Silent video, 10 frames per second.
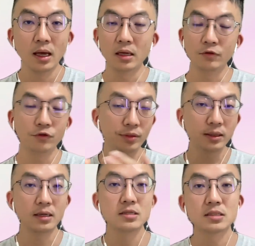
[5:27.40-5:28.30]
And if you
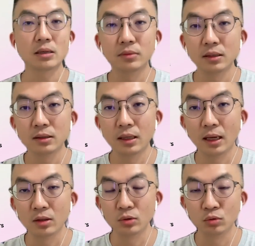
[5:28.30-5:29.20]
think that this is something
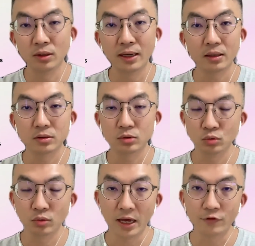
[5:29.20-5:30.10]
that you would like
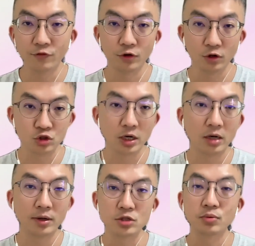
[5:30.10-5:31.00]
to have for your
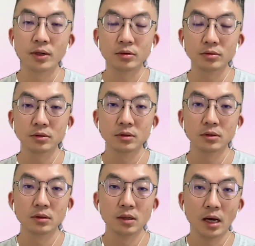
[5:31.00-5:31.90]
child as well,
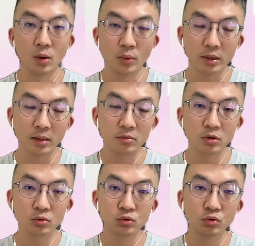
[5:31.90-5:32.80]
I welcome
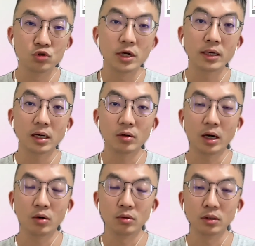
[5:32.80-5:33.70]
you to check out
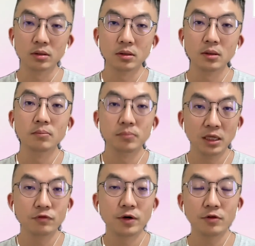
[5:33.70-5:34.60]
our
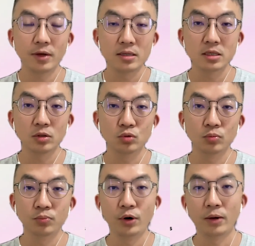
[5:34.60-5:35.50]

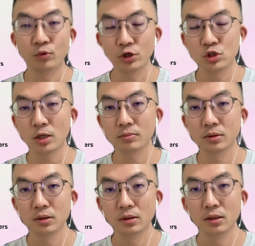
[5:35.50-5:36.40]
P5SA2 prep workshop,
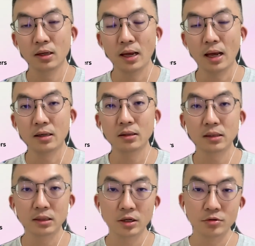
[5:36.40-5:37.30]
and the
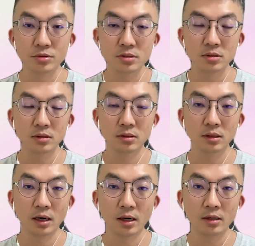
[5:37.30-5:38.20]
details
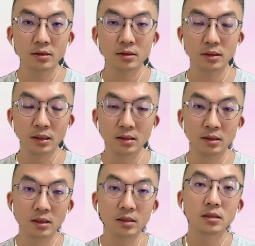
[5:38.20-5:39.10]
are in
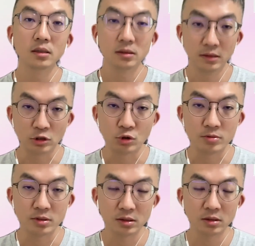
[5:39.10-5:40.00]
the
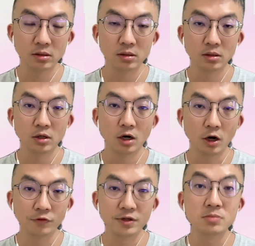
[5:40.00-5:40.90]
description
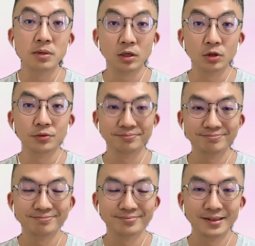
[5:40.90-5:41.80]
of this video.
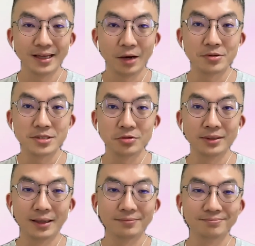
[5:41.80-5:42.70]
I will see you
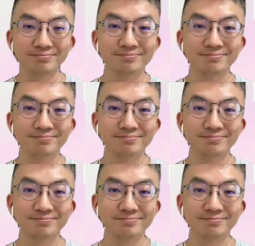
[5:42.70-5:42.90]
then.